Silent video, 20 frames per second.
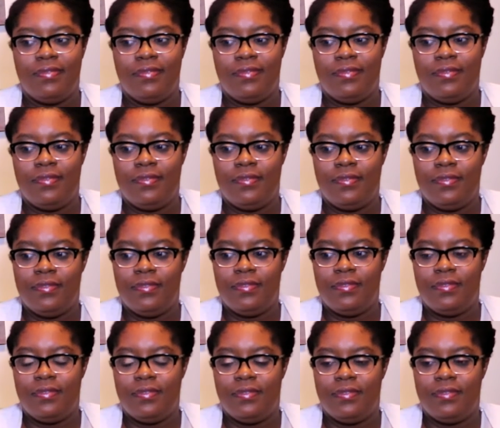
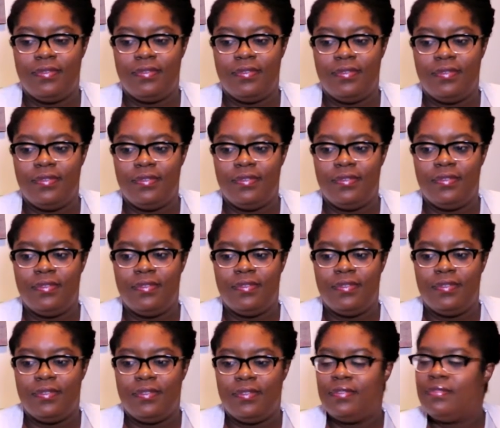
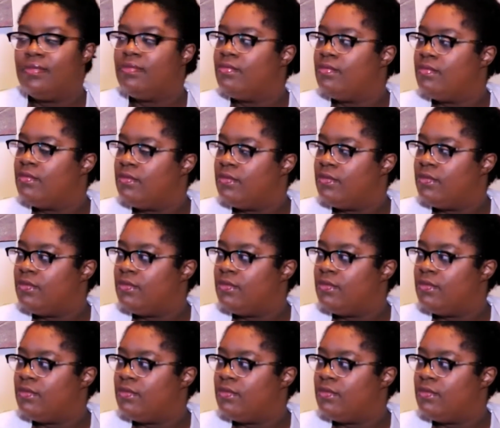This person isn't speaking.